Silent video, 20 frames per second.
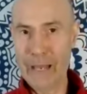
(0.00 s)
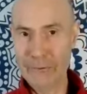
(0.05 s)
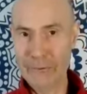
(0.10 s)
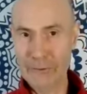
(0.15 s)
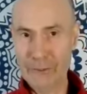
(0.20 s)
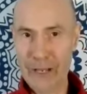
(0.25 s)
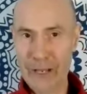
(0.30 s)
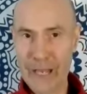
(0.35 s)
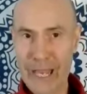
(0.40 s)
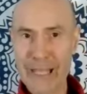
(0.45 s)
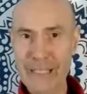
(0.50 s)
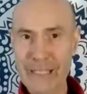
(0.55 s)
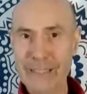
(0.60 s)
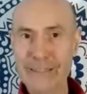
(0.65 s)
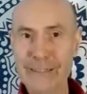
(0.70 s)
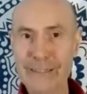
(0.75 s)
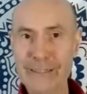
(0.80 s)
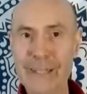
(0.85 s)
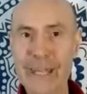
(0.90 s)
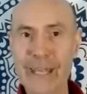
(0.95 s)
and I
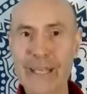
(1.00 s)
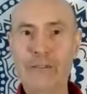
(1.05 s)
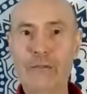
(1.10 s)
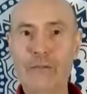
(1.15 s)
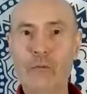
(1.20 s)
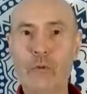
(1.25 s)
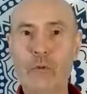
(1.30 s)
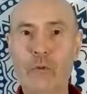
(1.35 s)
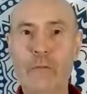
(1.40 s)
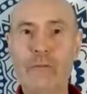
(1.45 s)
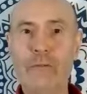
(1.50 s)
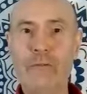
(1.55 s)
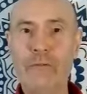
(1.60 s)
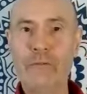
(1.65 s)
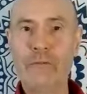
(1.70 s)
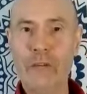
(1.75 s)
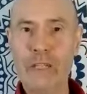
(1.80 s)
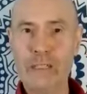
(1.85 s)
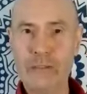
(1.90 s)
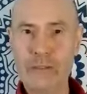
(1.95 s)
added an extra one for
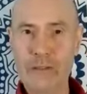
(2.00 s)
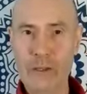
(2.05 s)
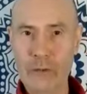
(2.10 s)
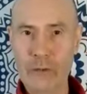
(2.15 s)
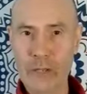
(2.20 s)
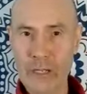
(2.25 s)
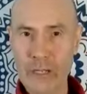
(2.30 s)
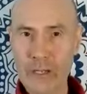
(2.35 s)
free. So